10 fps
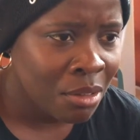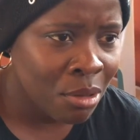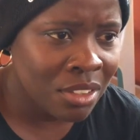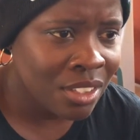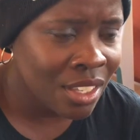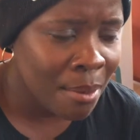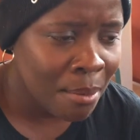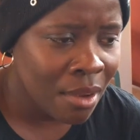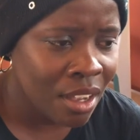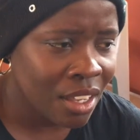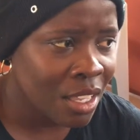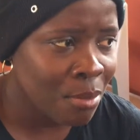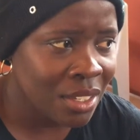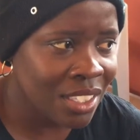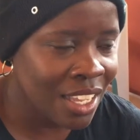because some
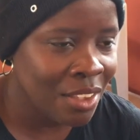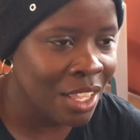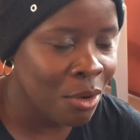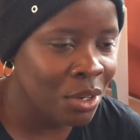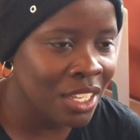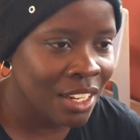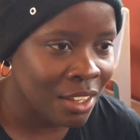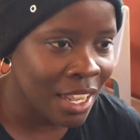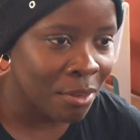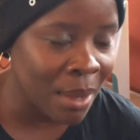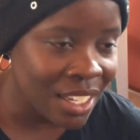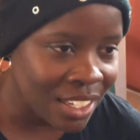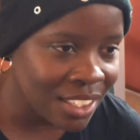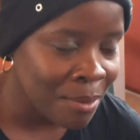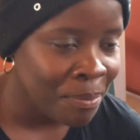Himbas here, they only, like my kids,